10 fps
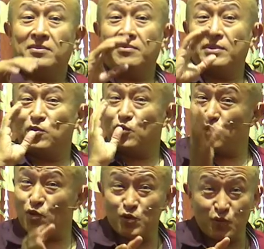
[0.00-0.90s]
We are not
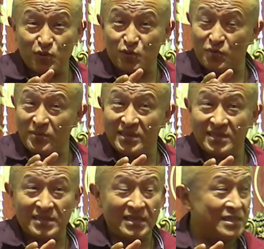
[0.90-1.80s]
also going to do
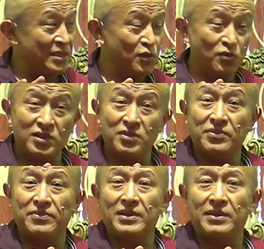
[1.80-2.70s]
meditation so that
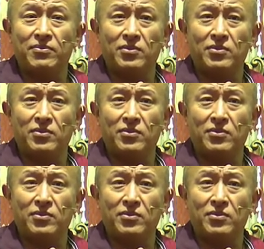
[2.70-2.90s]
we will have